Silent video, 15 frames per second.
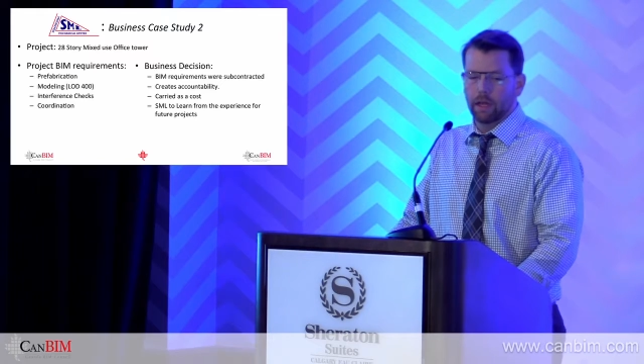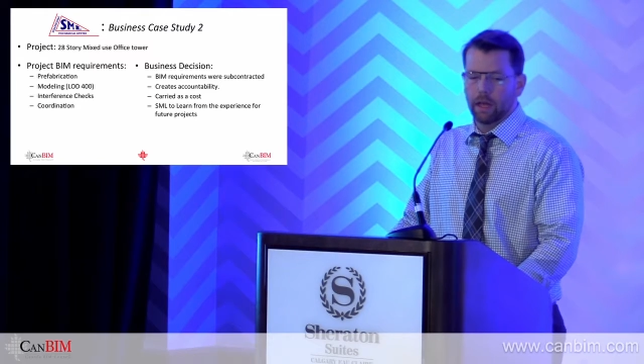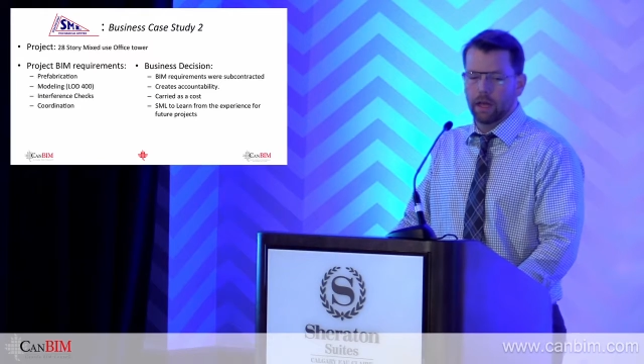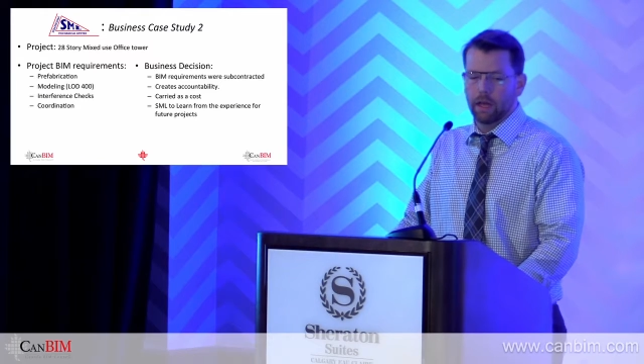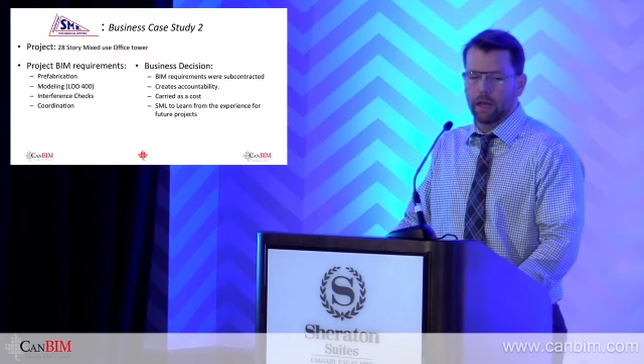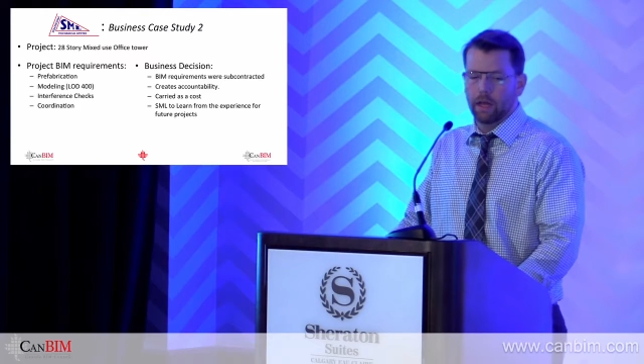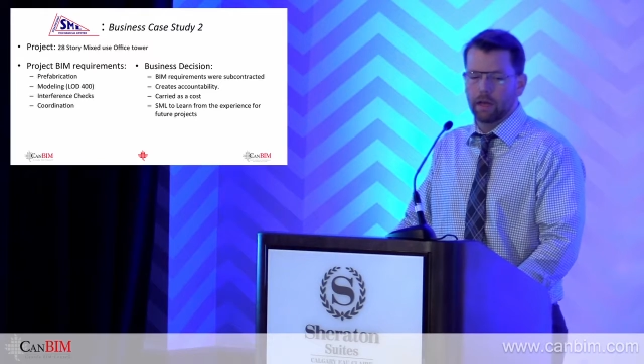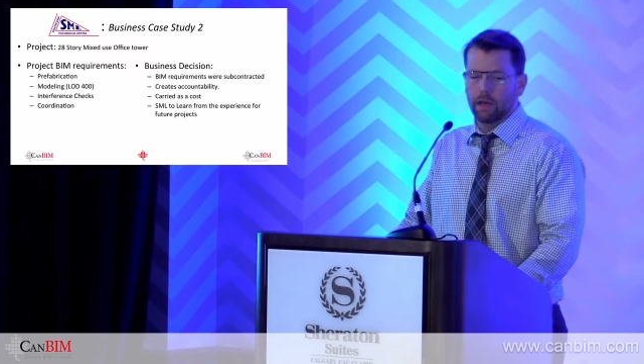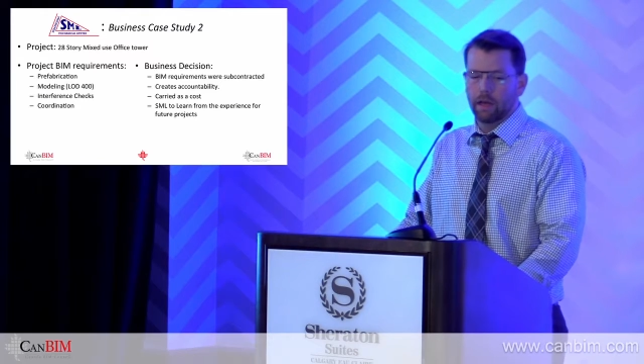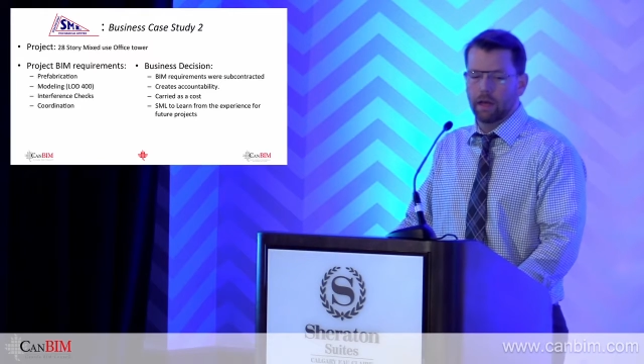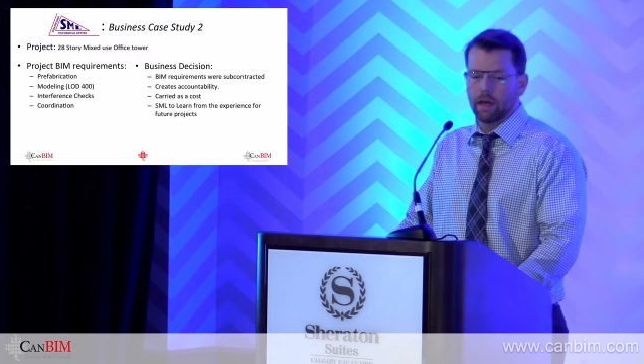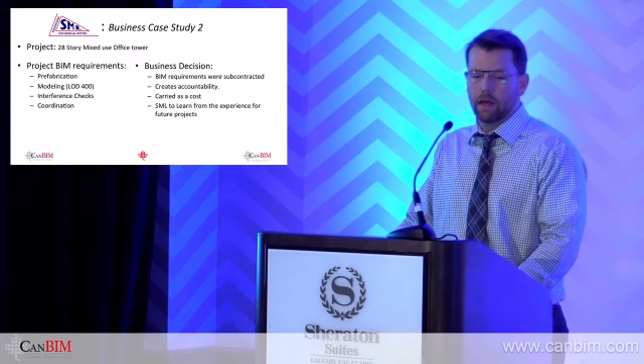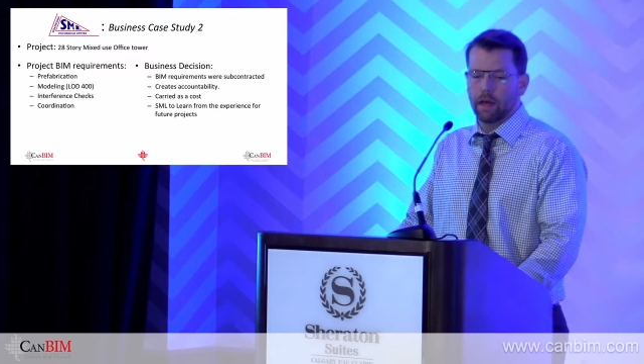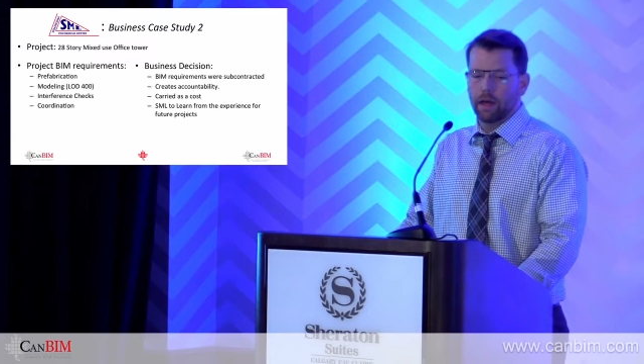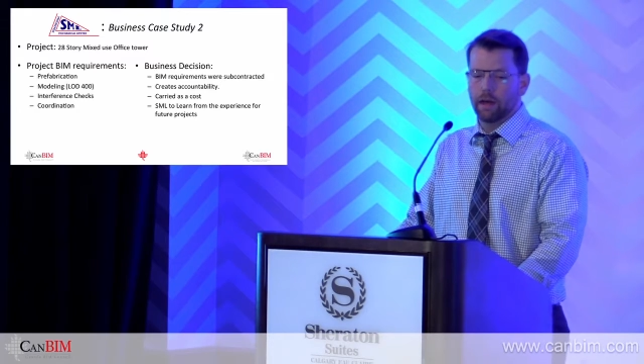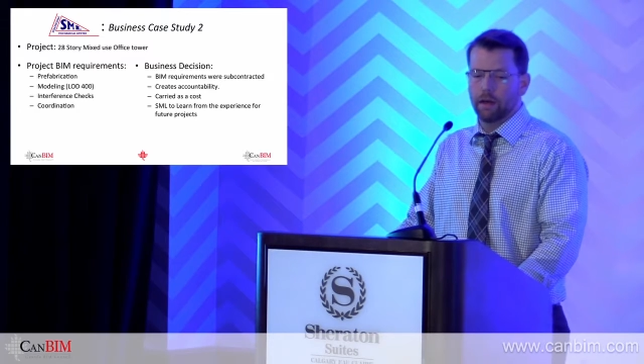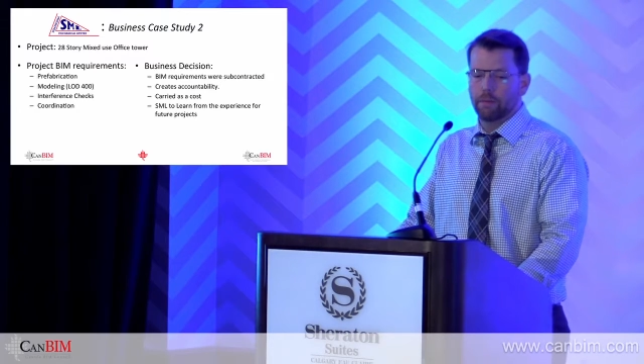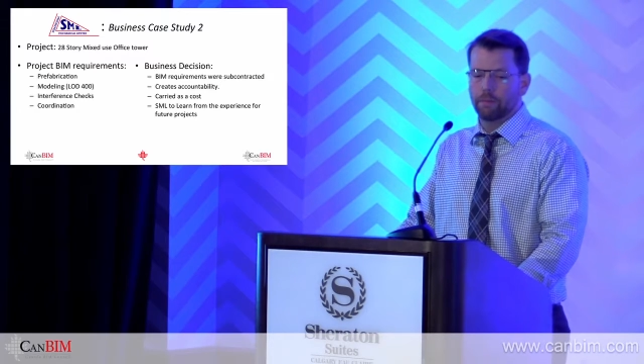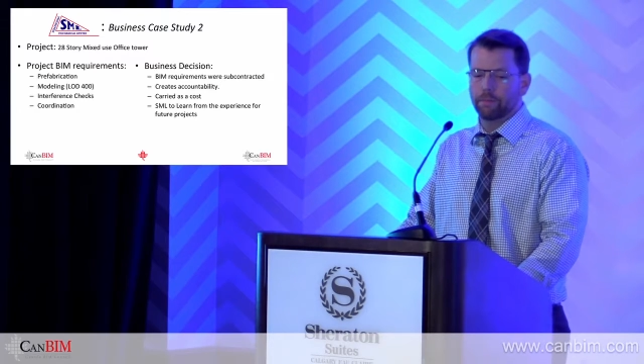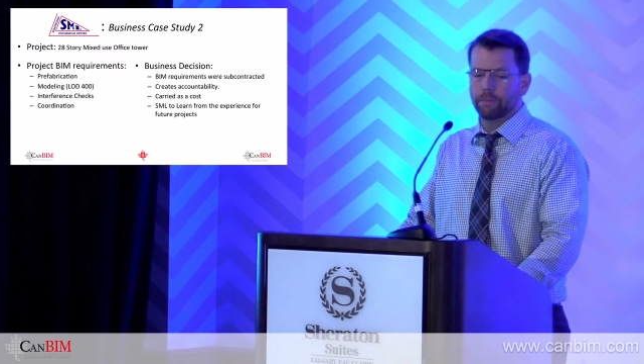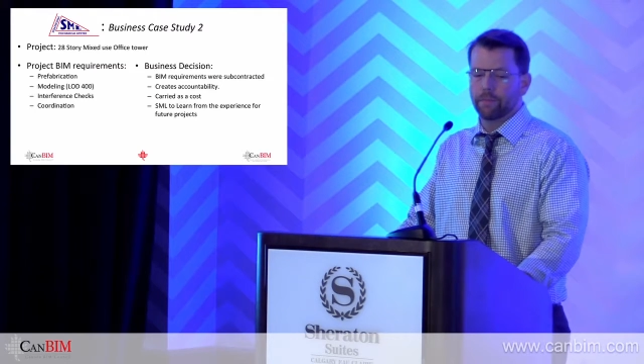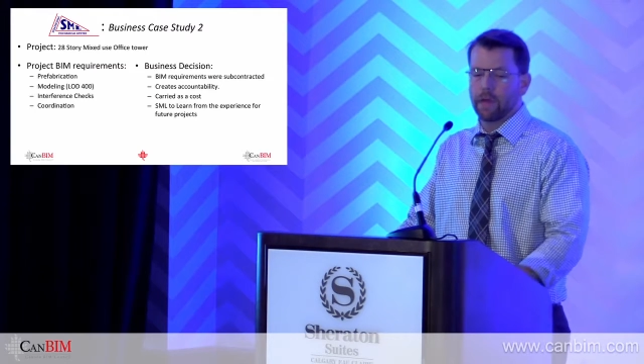and
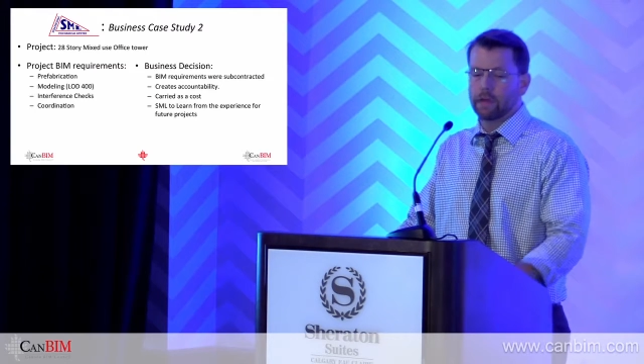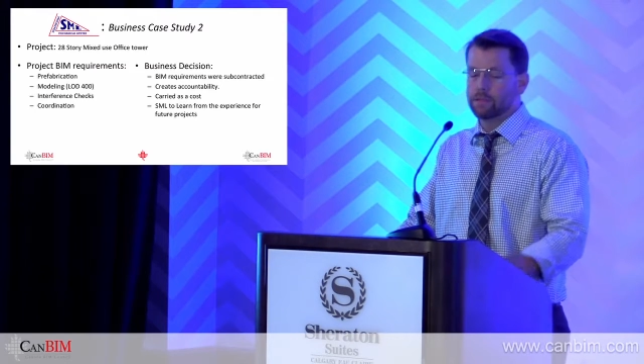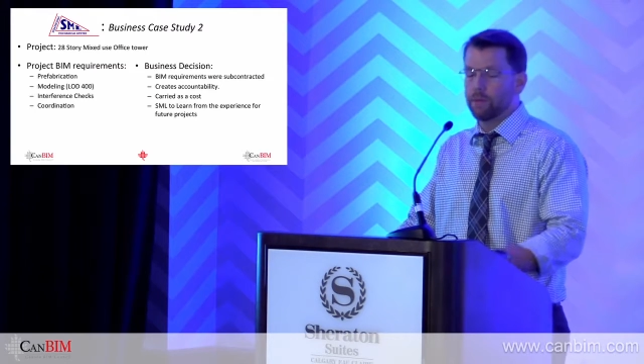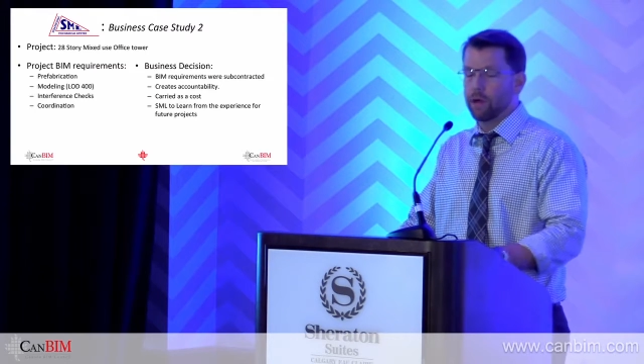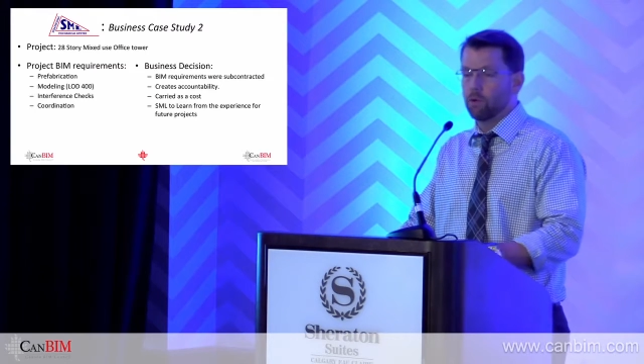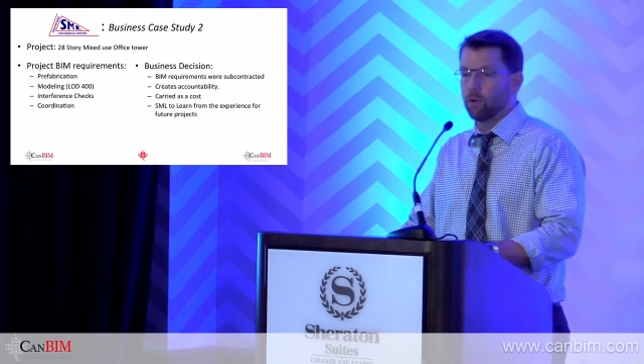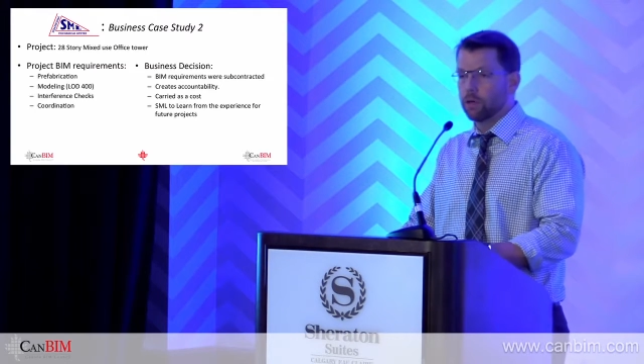SML